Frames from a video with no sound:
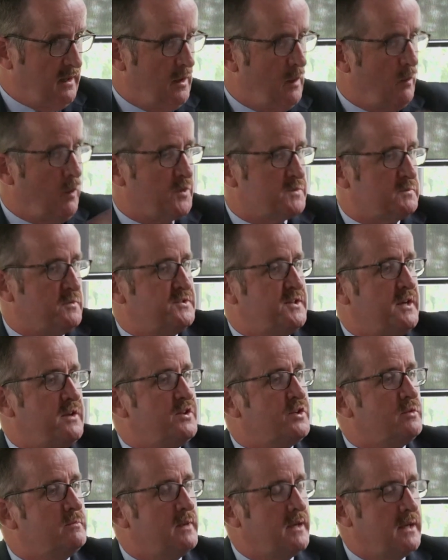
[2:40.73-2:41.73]
what was presented
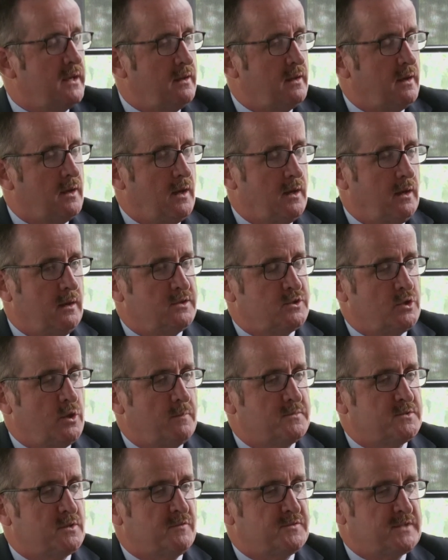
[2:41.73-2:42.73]
to me in
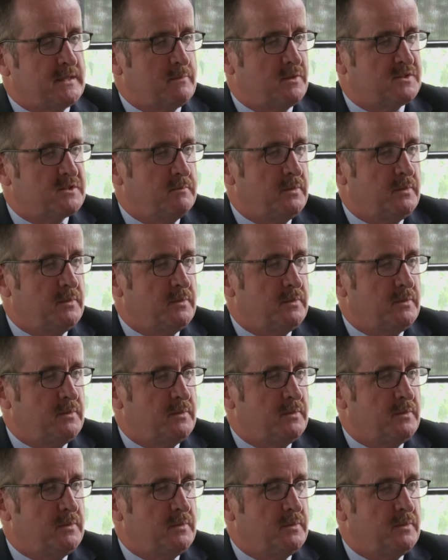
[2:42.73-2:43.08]
terms of someone's